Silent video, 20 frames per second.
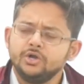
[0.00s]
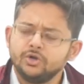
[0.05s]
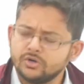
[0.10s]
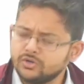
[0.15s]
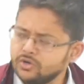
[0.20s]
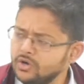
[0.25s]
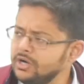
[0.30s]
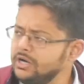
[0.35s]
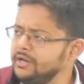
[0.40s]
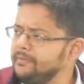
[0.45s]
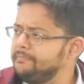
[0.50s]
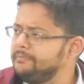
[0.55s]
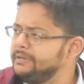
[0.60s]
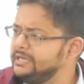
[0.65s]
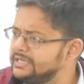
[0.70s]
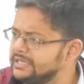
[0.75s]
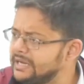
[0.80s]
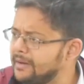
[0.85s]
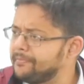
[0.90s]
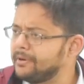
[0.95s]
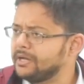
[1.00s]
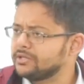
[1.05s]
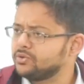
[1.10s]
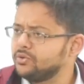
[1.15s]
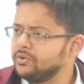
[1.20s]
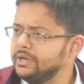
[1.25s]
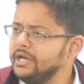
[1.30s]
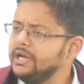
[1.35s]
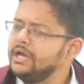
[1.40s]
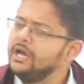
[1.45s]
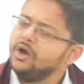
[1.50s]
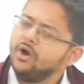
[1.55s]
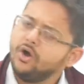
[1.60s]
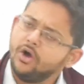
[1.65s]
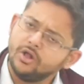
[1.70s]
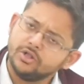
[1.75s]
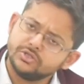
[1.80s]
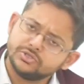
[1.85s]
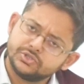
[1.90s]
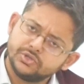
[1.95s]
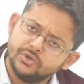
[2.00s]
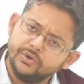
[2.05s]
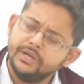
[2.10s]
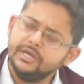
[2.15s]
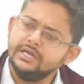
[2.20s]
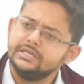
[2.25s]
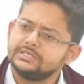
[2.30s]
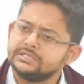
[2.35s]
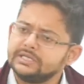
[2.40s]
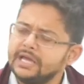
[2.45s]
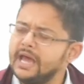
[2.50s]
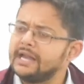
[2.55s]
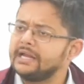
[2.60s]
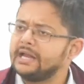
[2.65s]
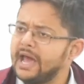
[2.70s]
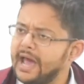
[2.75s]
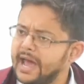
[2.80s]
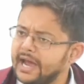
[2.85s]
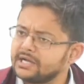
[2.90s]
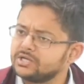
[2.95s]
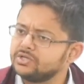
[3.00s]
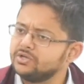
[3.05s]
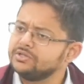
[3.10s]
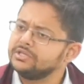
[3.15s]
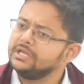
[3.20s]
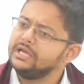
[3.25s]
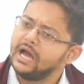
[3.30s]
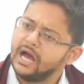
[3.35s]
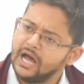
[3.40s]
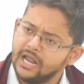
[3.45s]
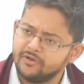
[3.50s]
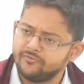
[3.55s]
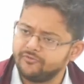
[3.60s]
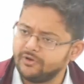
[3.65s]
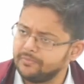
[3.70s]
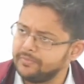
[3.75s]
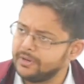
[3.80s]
not only beta pathway, also it can act on the alpha